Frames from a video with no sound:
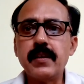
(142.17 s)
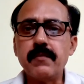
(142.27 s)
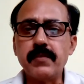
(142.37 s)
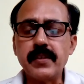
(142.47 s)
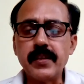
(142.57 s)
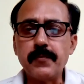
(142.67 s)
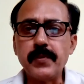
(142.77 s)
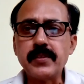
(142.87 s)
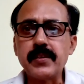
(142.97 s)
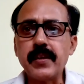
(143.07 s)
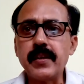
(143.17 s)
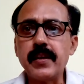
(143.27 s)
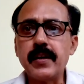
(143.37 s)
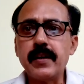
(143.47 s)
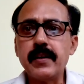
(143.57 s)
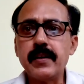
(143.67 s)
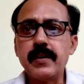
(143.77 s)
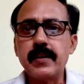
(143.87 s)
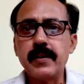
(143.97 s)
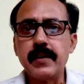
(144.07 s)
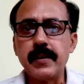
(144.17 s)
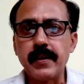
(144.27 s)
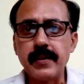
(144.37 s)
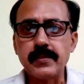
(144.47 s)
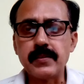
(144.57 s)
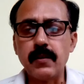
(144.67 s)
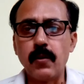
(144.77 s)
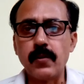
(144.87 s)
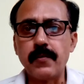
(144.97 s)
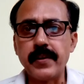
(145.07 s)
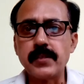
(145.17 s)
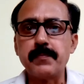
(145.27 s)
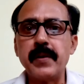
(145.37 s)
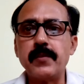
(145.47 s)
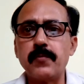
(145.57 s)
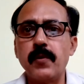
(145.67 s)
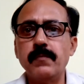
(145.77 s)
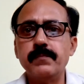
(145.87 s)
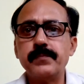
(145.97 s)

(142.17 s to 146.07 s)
within a fixed area raised platform.